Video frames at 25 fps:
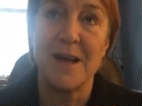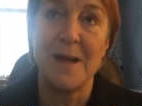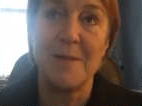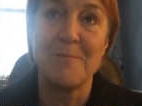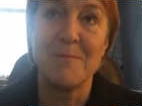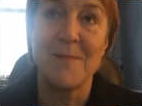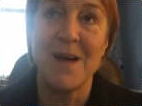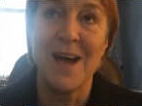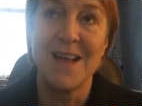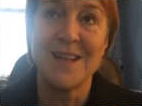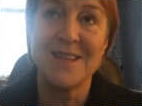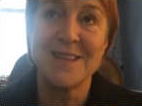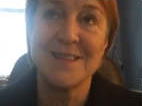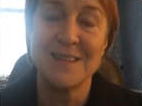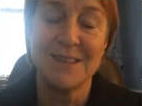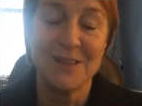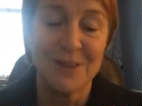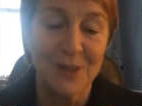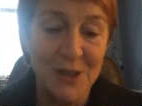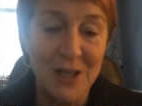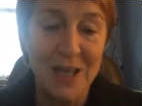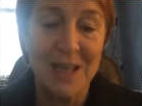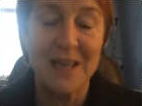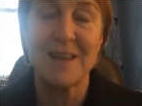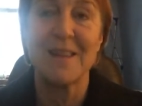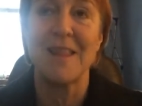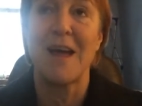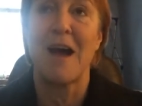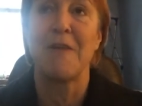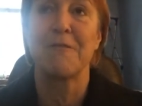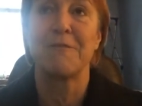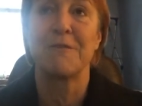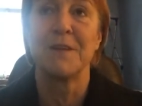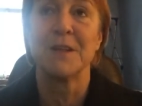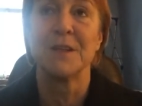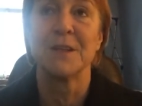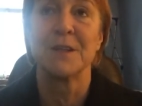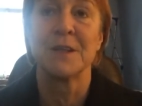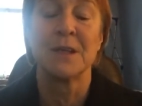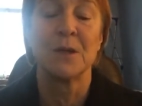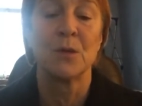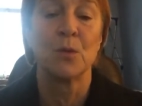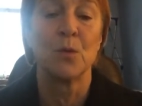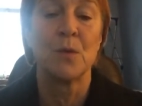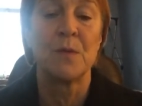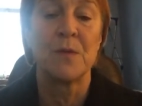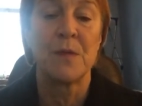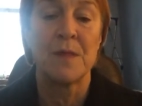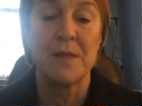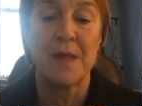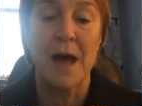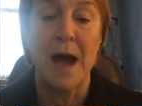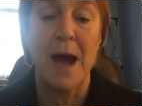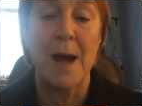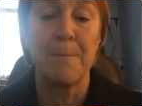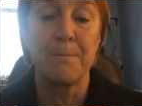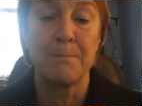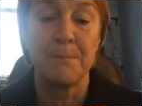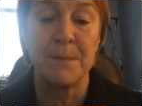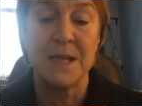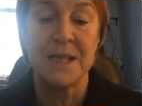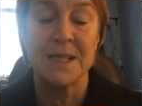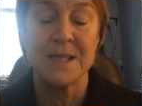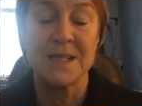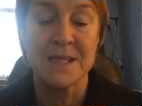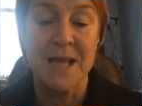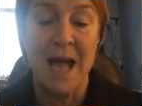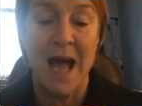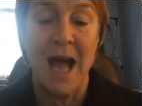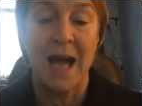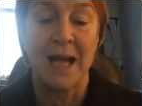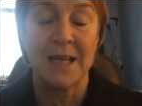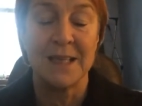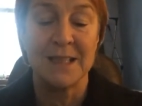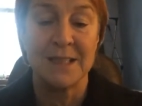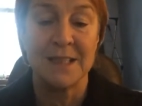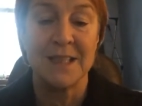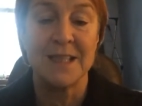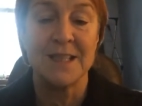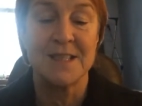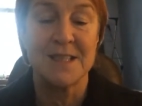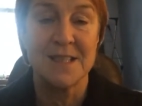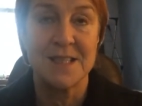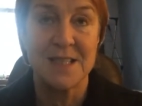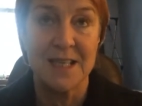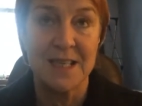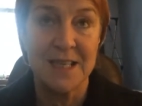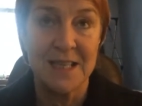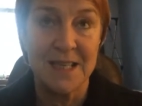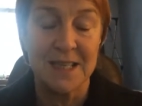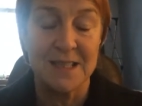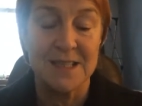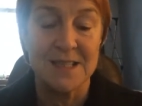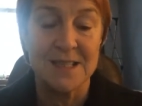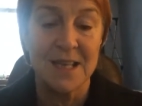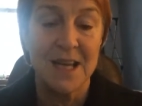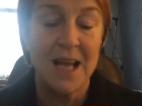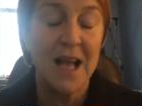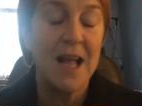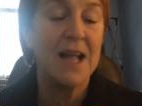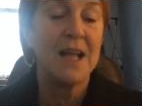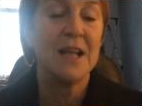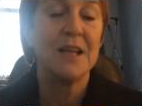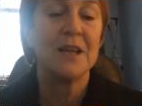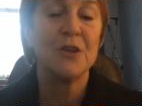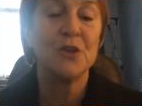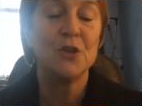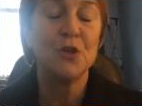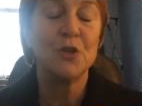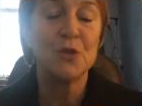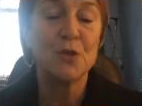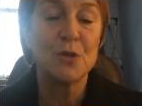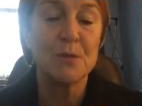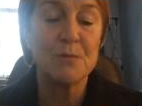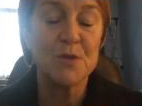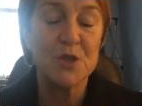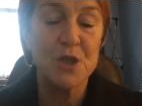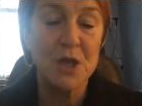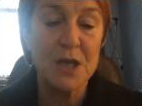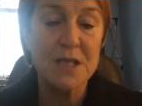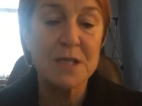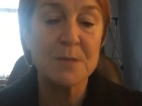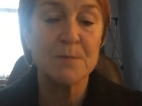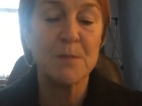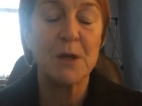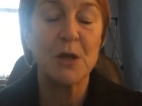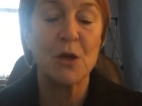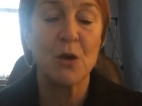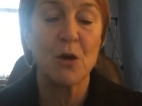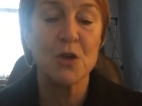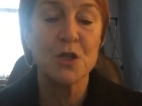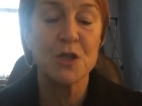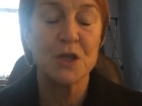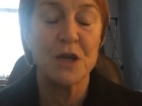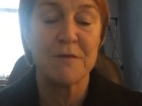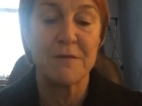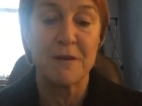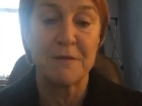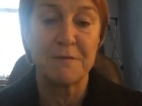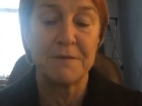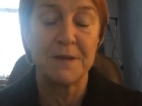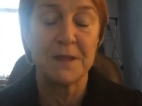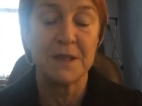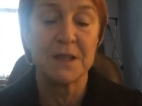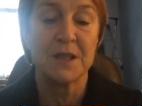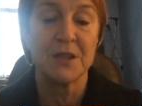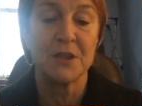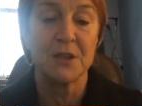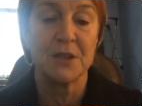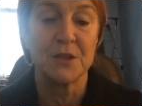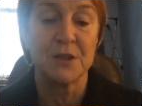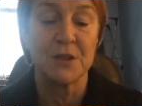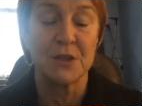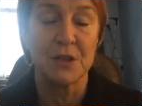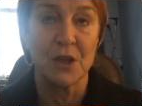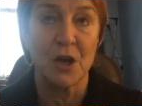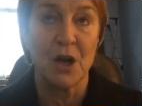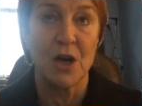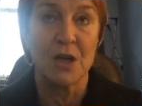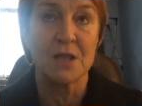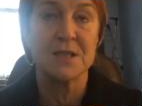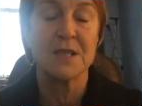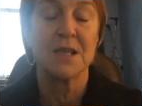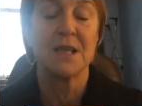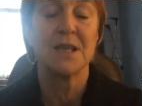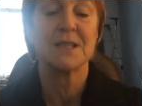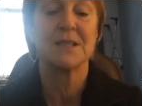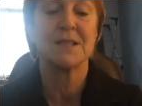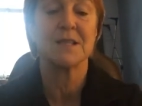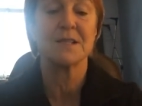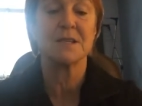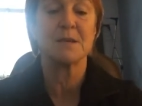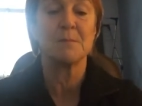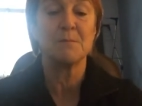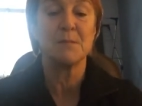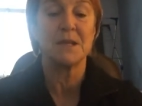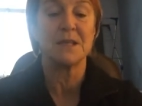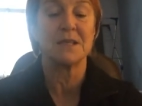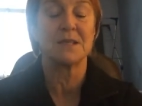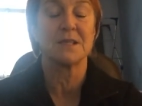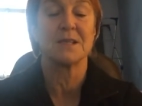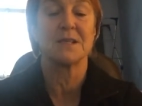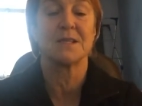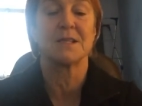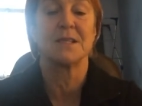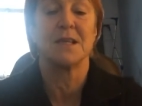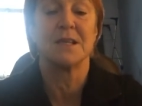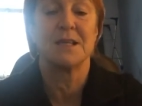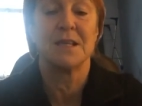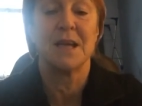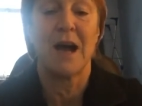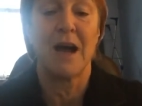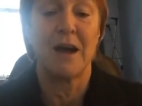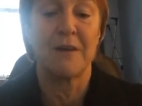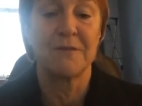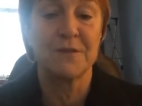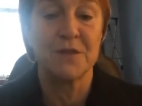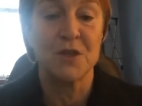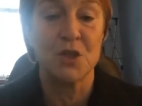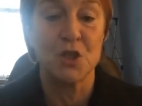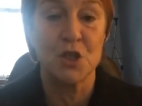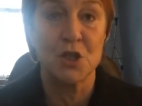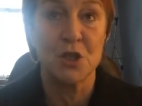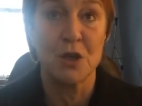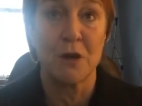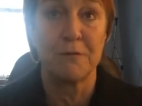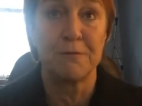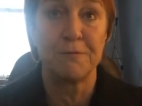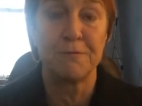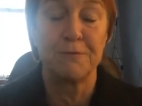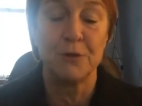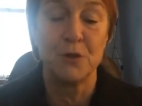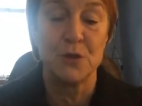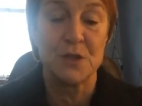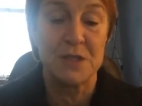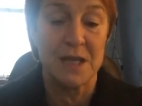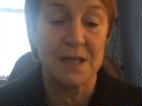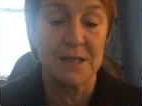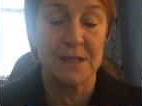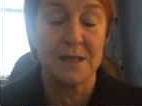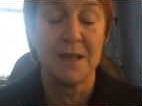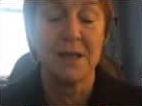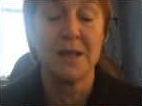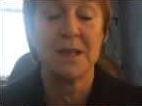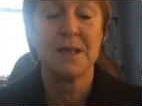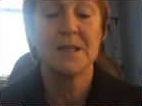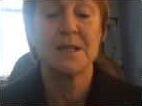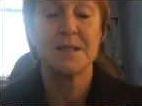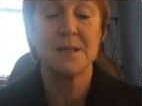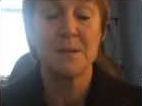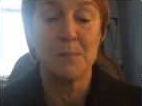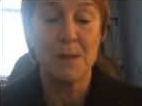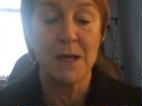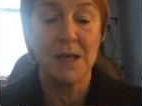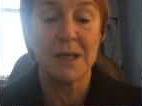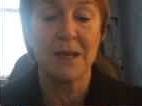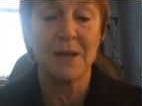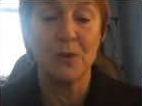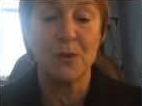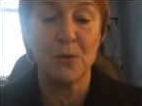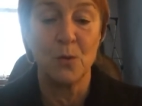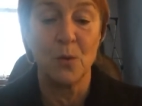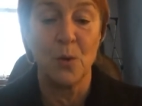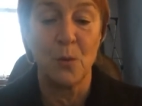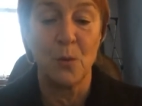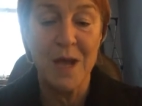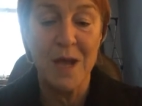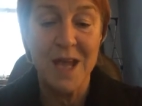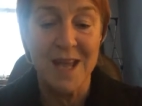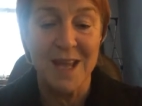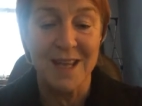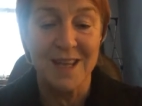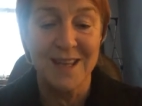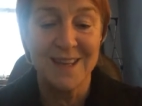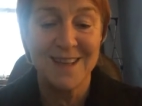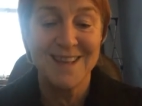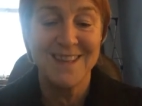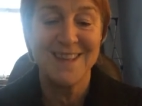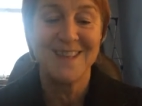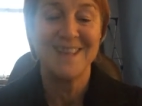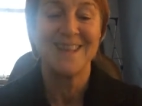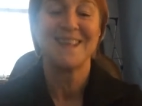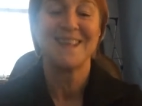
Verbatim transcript: um, looking at that feeling and going, that means I need to eat. You, just because you have a feeling in your gut doesn't mean to say you have to shove food in to make it go away.